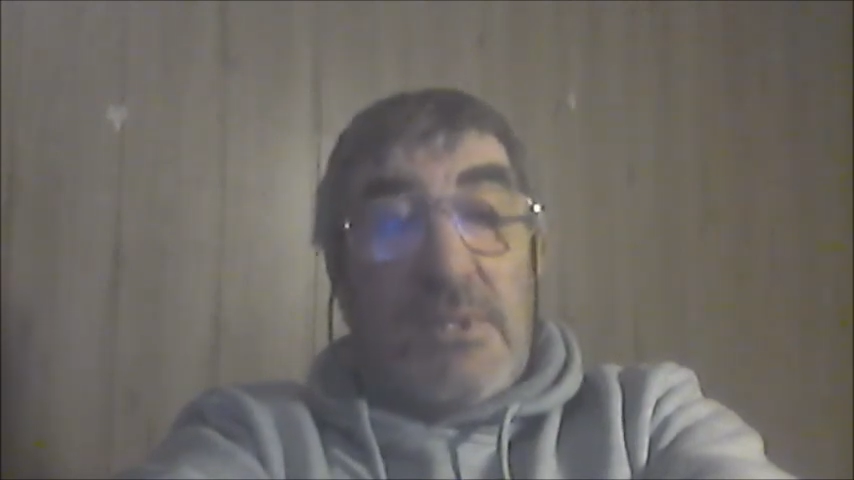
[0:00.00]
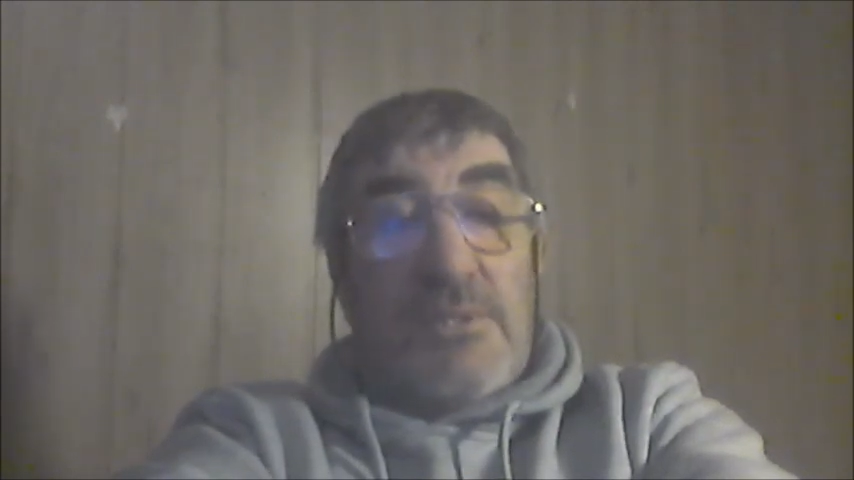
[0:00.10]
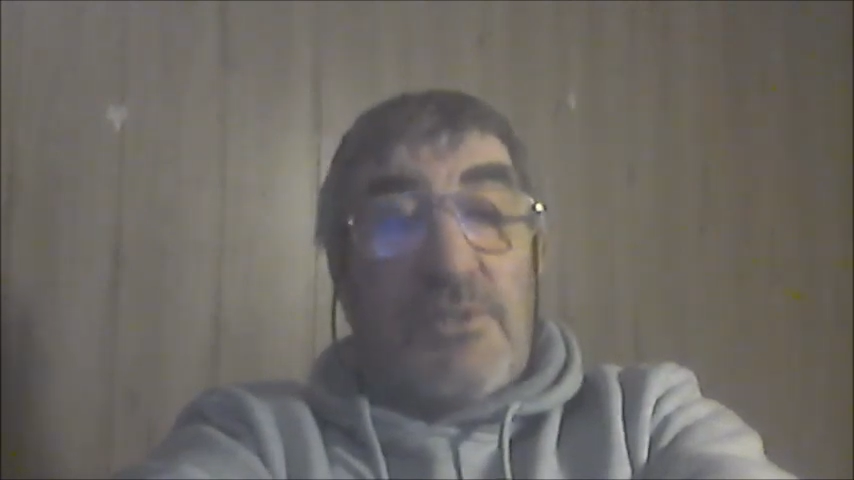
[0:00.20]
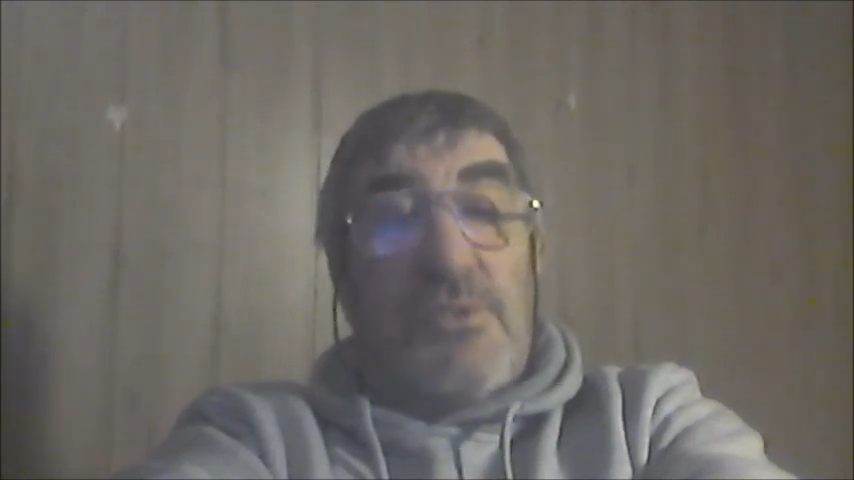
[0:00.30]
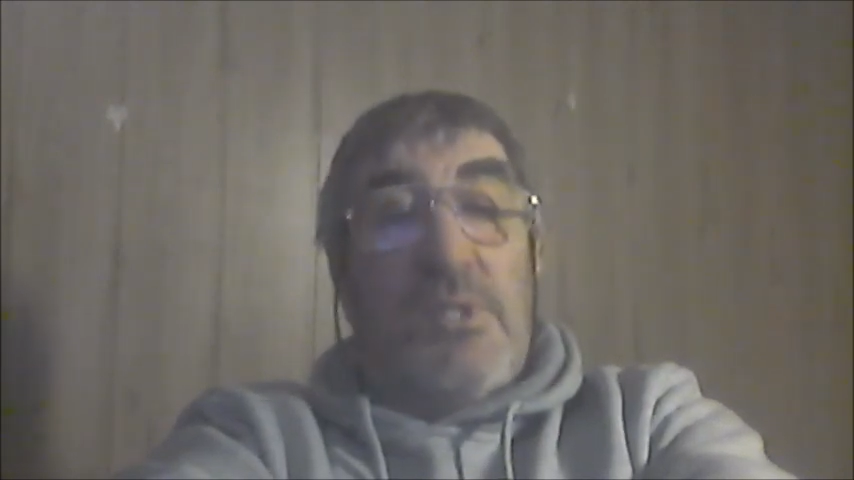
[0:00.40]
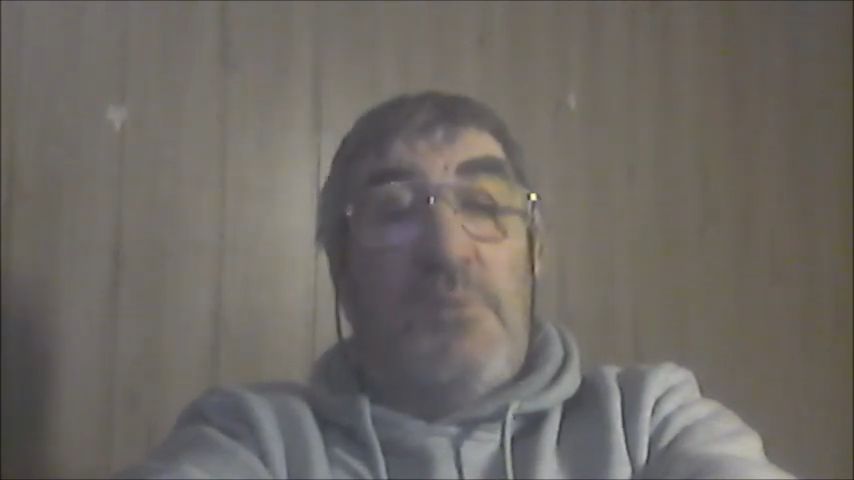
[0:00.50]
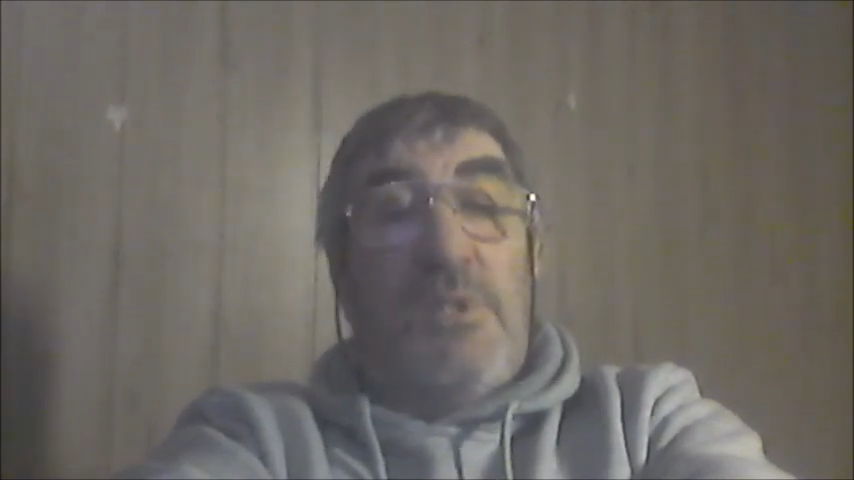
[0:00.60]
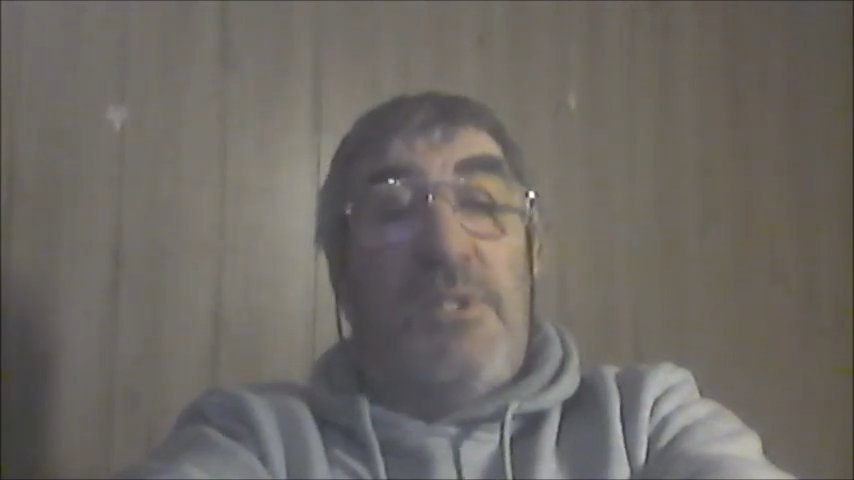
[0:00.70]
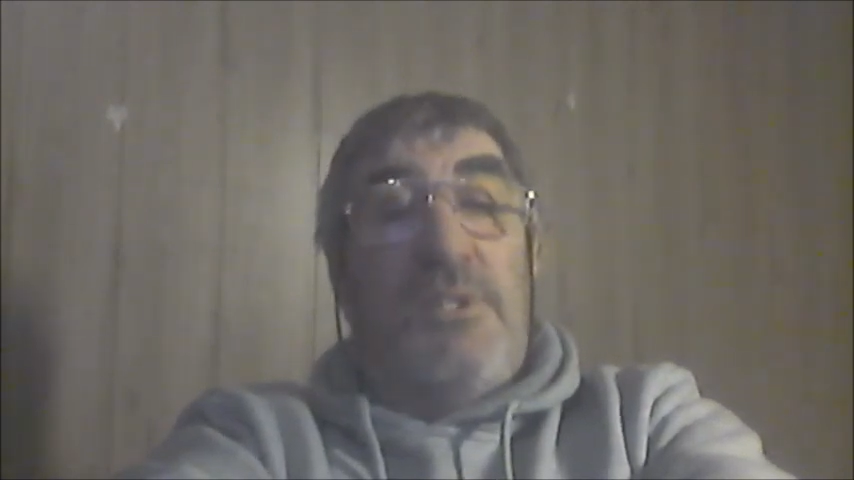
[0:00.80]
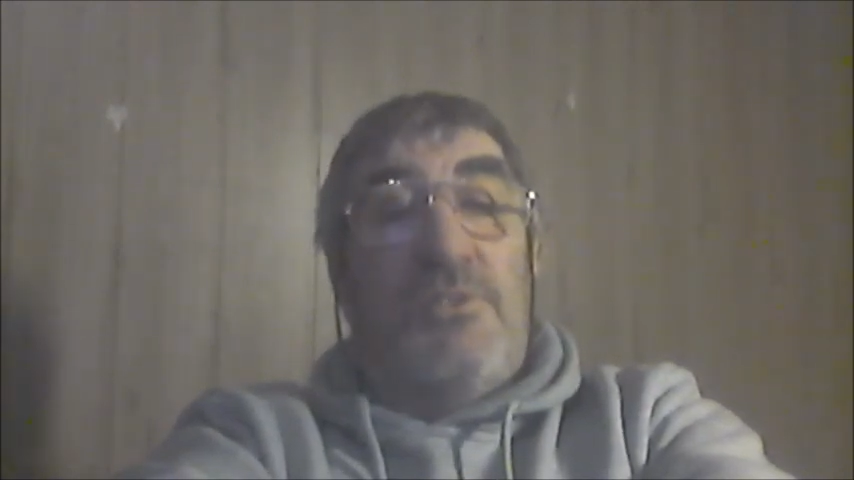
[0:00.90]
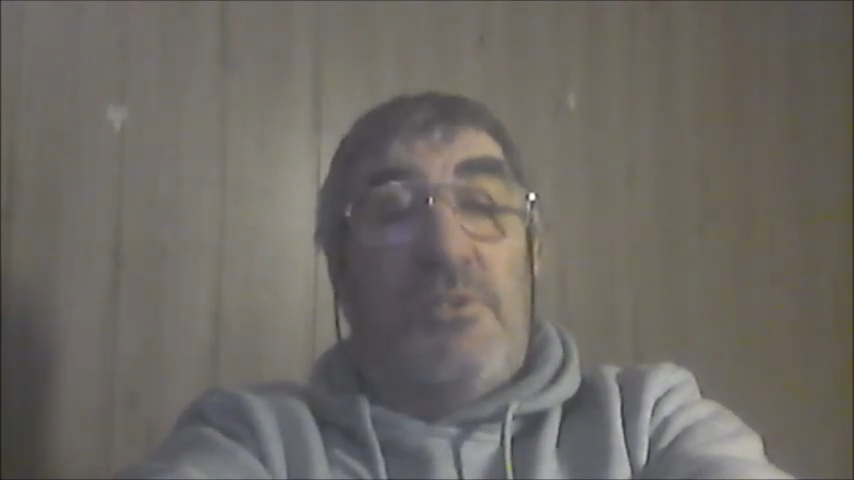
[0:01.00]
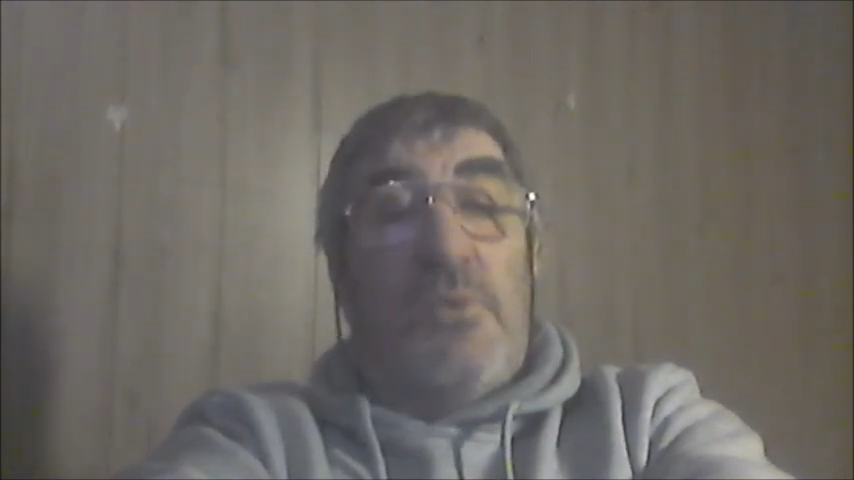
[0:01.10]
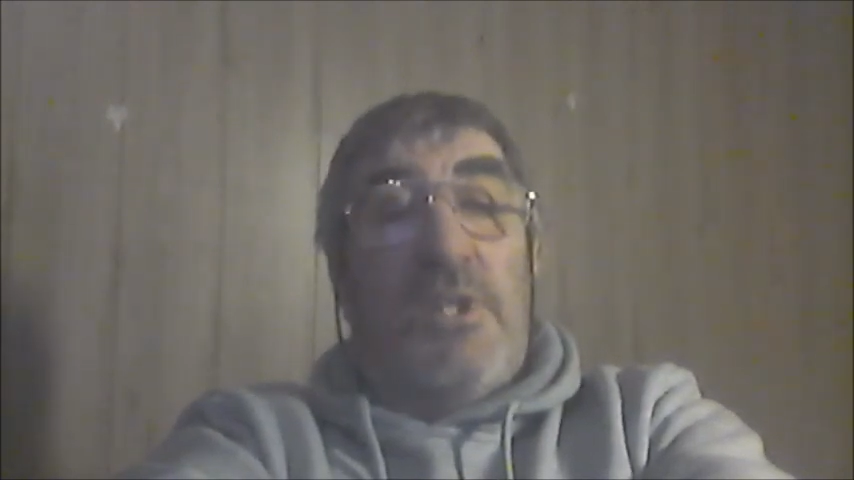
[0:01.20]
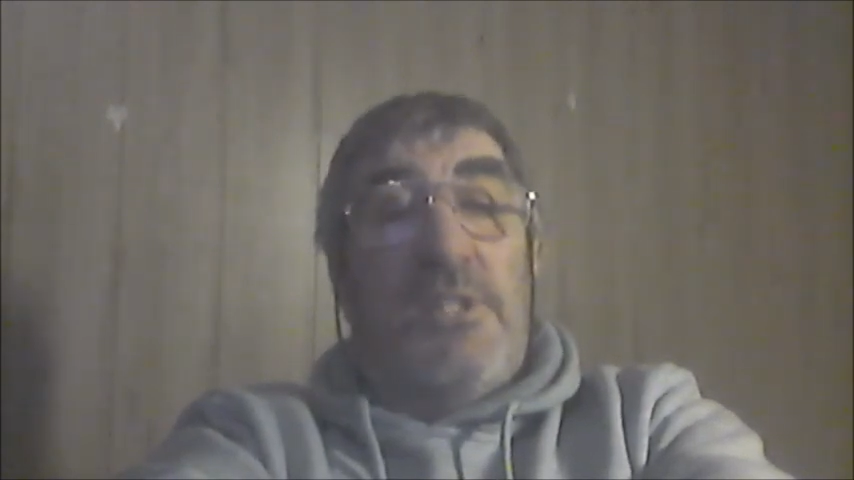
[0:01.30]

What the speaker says: The trouble is the way